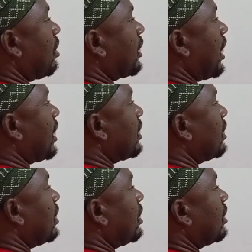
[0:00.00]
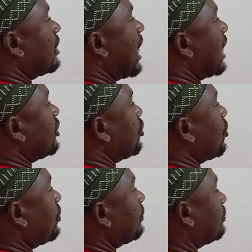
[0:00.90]
Okay,
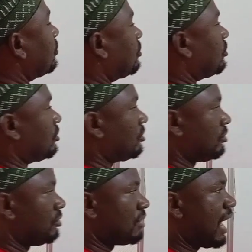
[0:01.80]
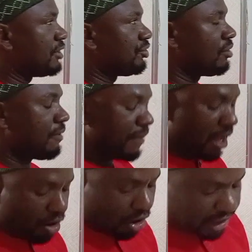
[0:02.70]
radio. Radio.
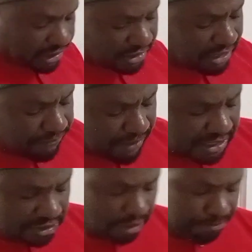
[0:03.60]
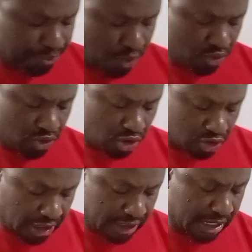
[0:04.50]
Okay, these are very simple
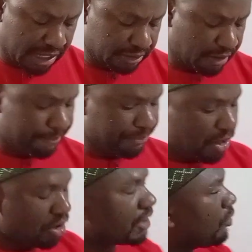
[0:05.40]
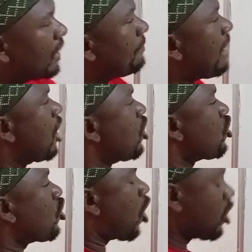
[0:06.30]
thing that okay, what
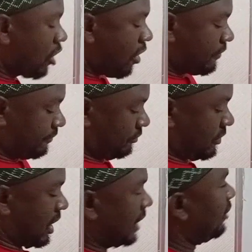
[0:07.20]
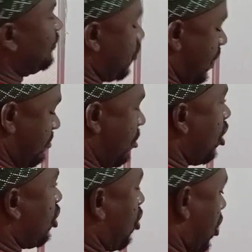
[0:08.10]
about color? I give you one
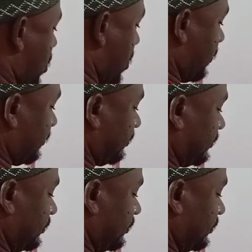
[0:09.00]
more. Color.